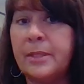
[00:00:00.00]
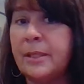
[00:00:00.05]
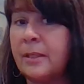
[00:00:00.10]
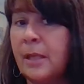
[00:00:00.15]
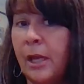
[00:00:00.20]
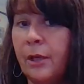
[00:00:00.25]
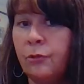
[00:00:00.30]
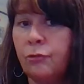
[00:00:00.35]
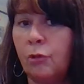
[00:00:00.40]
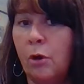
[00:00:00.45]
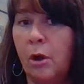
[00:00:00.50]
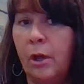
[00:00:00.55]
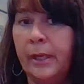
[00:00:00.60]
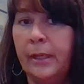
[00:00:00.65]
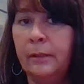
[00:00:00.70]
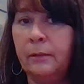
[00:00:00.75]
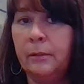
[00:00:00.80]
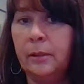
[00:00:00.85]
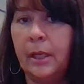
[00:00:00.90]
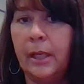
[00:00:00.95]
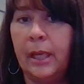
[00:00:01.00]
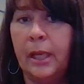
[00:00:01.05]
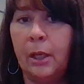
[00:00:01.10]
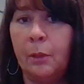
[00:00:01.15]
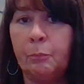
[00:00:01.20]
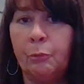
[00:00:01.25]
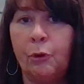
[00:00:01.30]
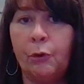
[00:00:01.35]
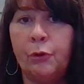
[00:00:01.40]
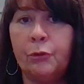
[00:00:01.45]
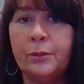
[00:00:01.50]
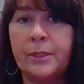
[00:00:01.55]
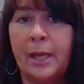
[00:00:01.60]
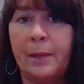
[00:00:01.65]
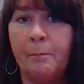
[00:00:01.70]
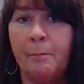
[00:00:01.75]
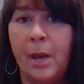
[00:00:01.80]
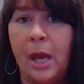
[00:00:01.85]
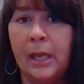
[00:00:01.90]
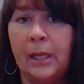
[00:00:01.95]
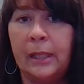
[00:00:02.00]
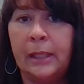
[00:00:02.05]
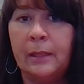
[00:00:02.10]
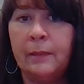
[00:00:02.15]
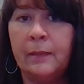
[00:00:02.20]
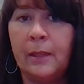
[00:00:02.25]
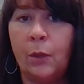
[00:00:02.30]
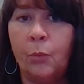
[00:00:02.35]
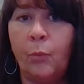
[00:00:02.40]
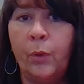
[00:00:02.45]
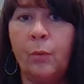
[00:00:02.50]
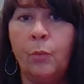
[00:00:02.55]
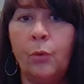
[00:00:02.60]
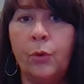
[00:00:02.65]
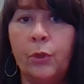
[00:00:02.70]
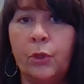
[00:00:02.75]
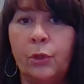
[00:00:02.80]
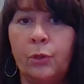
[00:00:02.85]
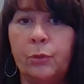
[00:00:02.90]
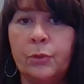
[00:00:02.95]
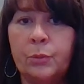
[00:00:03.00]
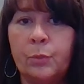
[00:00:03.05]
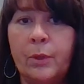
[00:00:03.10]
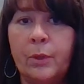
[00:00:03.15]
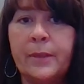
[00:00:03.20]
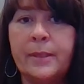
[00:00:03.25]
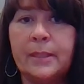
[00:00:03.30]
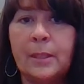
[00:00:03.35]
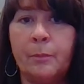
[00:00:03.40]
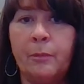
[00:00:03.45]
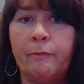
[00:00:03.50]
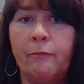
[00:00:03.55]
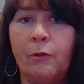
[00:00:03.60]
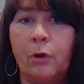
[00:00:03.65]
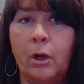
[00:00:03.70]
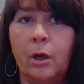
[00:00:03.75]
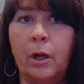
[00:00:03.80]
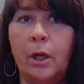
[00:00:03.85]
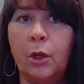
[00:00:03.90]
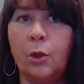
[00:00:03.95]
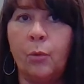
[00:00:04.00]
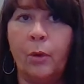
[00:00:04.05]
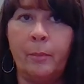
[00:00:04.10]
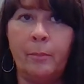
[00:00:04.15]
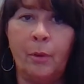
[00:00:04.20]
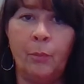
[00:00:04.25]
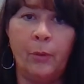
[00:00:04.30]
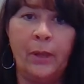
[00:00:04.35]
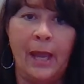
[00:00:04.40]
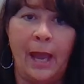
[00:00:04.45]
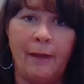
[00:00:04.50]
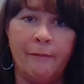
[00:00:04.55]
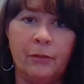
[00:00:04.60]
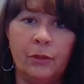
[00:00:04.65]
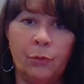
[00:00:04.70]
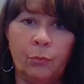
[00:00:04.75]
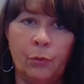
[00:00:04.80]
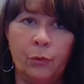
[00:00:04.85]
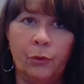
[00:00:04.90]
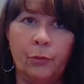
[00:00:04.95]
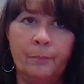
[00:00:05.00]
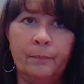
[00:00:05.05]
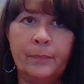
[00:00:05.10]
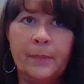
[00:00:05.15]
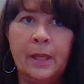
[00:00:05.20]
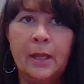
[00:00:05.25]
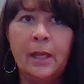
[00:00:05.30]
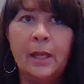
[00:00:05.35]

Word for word: design drawing and prototype modeling that we will use with some of our equipment we have in the room.